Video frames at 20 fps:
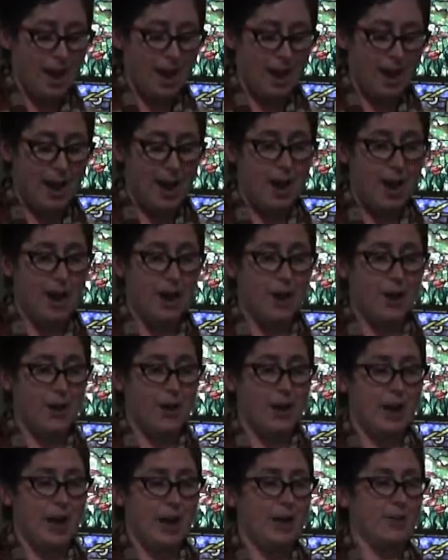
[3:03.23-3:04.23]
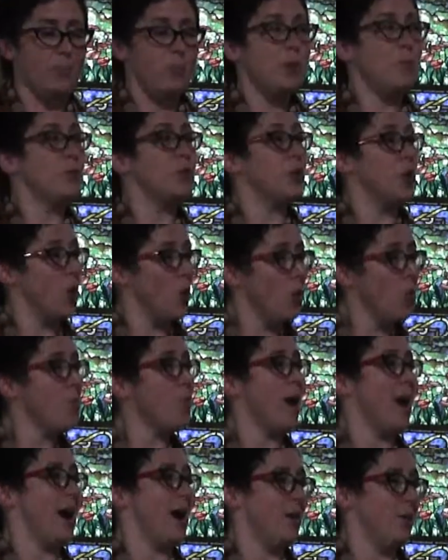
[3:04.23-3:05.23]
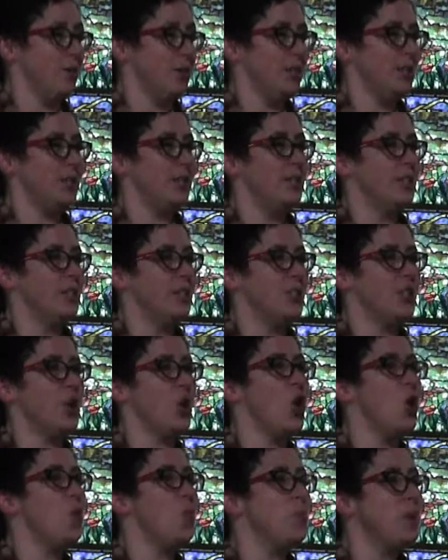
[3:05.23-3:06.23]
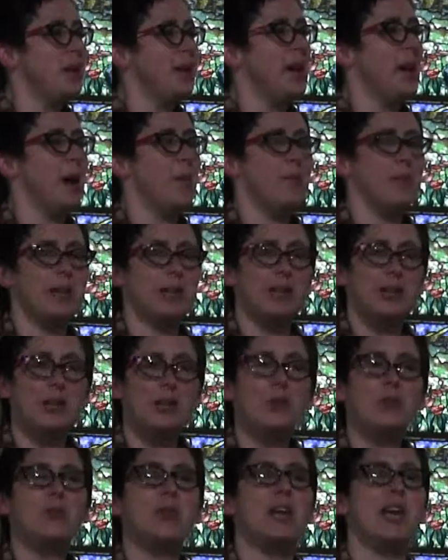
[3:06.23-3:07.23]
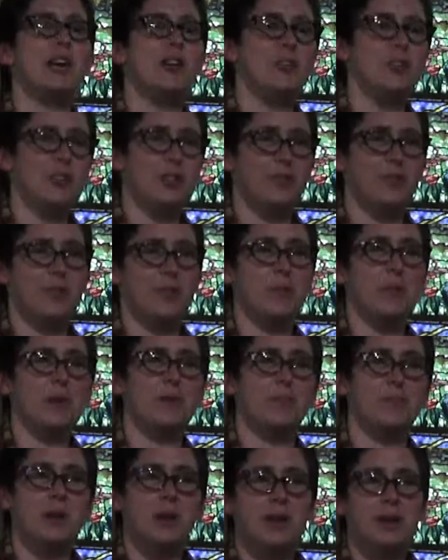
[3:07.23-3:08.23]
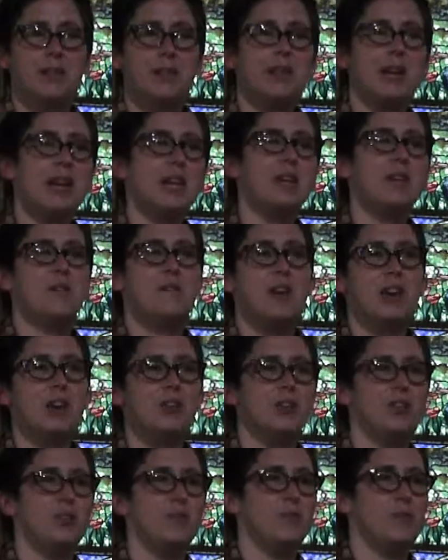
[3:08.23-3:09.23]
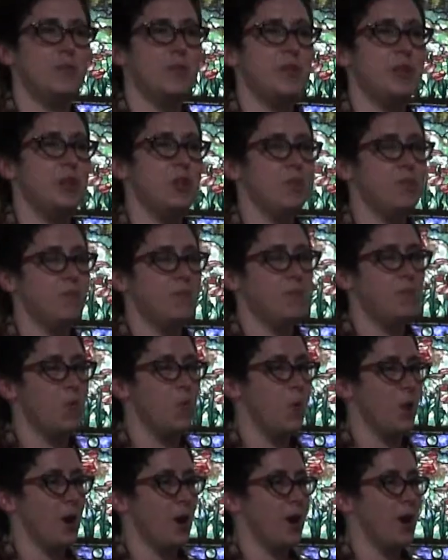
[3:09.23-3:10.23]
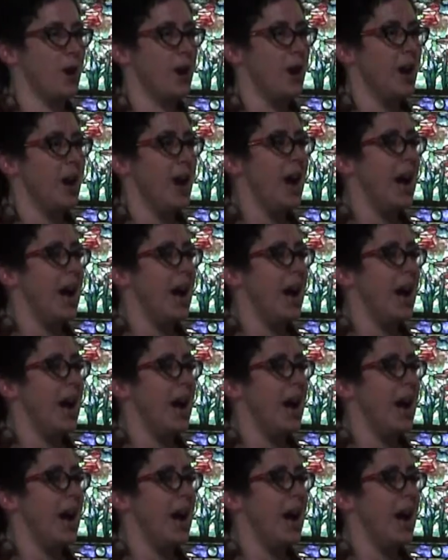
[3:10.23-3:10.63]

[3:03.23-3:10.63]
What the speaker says: And we would go around just to open it up and clear the energy from the negative energy from the year before.